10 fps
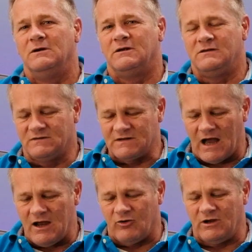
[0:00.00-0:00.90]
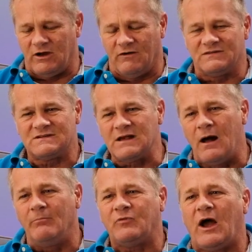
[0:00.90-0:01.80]
a desiring of
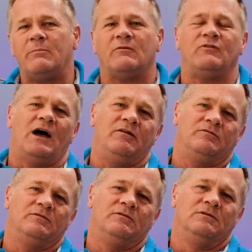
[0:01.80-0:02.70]
some type of life,